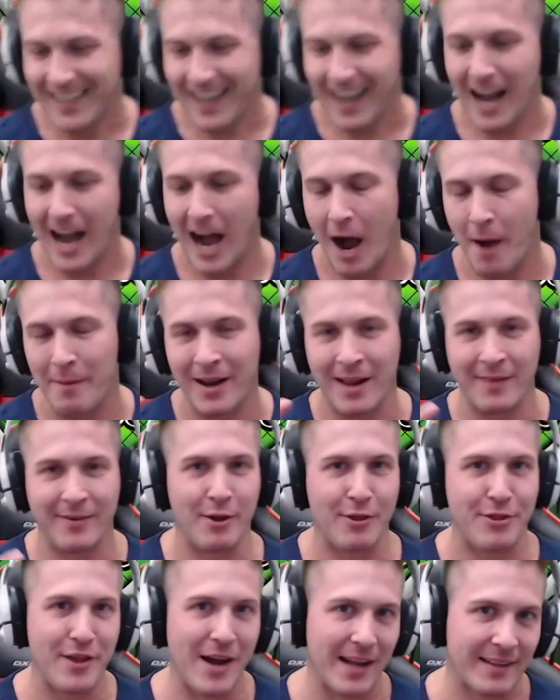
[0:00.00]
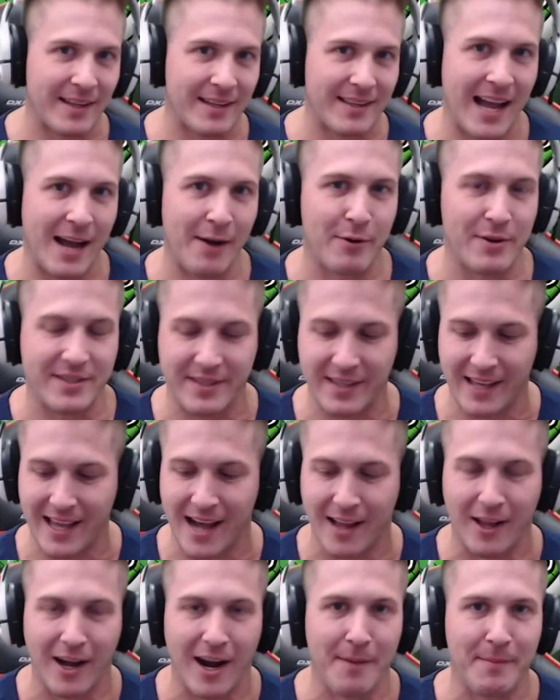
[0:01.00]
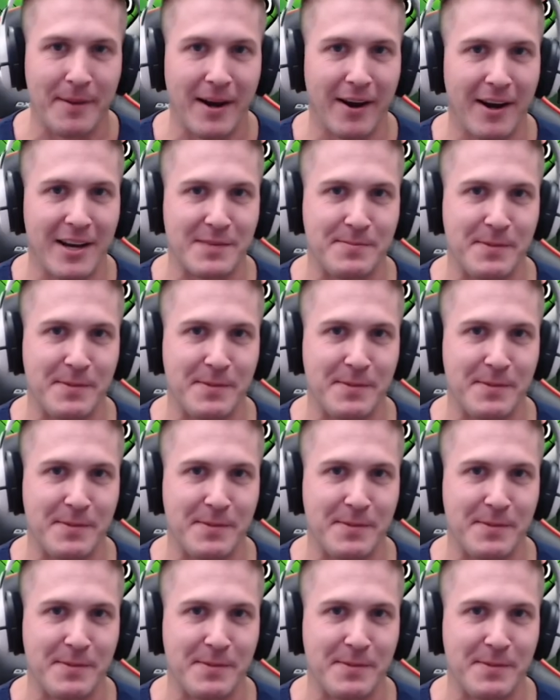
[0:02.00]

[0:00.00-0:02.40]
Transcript: How many of you thought that that was the LR Beerus